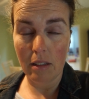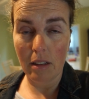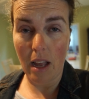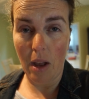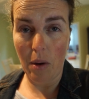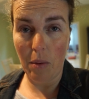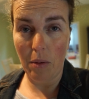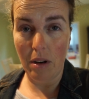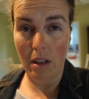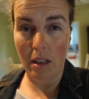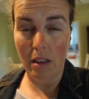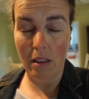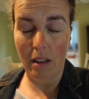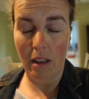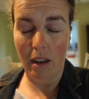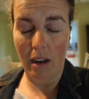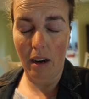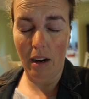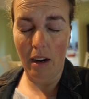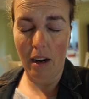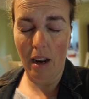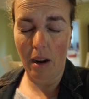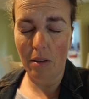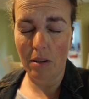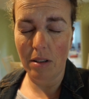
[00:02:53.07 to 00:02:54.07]
I went in
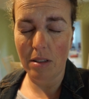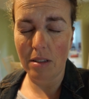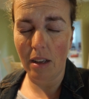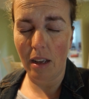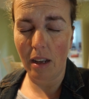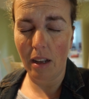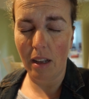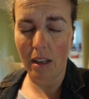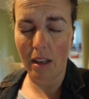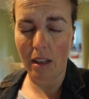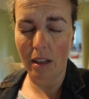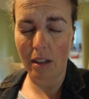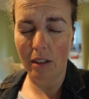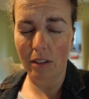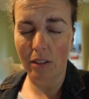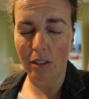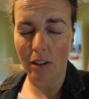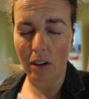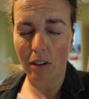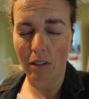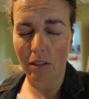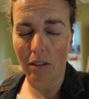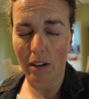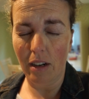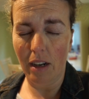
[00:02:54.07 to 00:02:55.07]
there, and I was like keeled
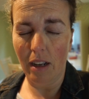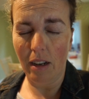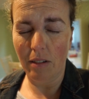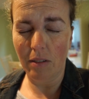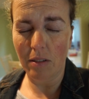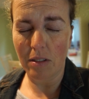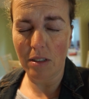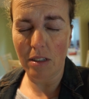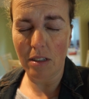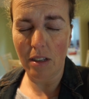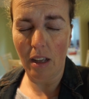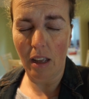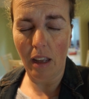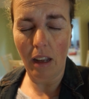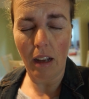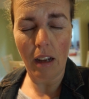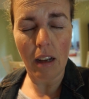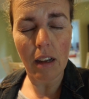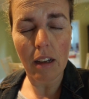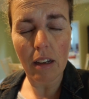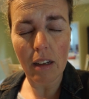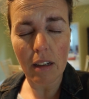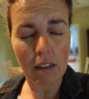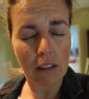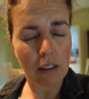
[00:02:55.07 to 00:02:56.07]
over, and I was
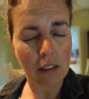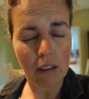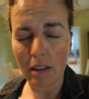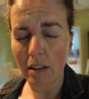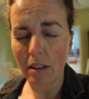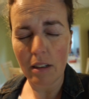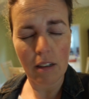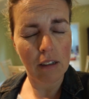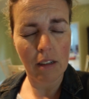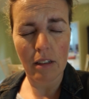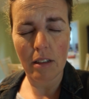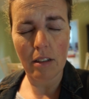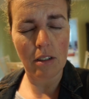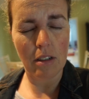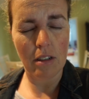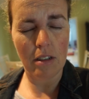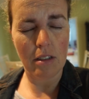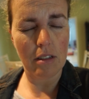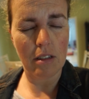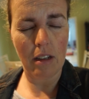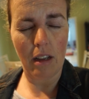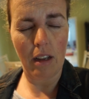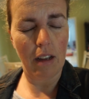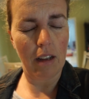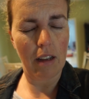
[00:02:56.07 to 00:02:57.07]
saying,
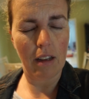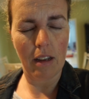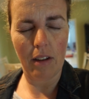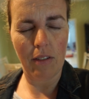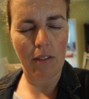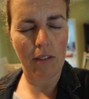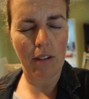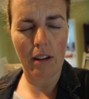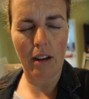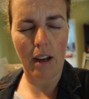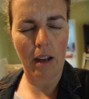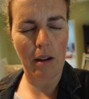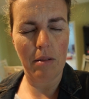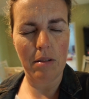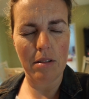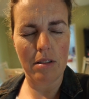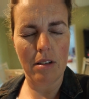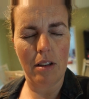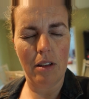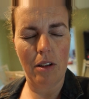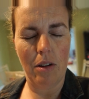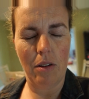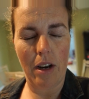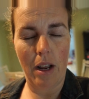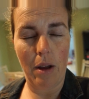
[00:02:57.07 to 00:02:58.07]
just like, if I was
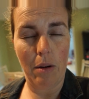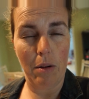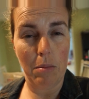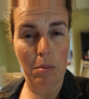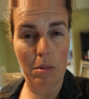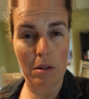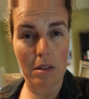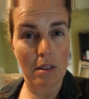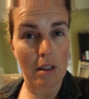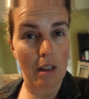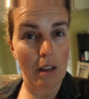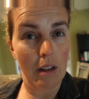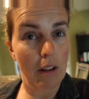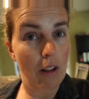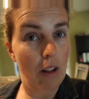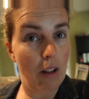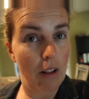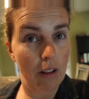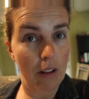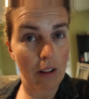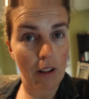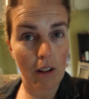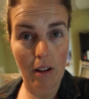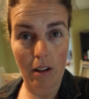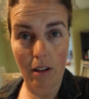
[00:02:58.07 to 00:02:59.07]
alone, I would be saying
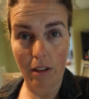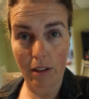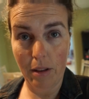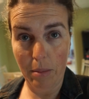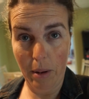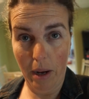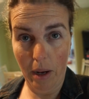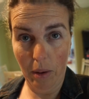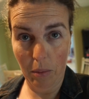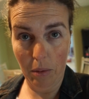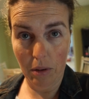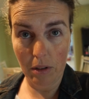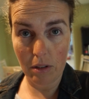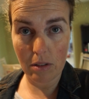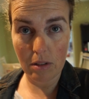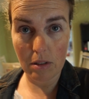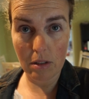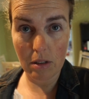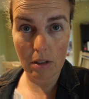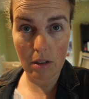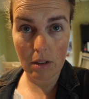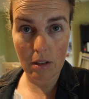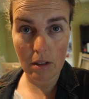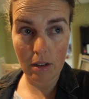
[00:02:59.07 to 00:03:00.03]
all the bad words.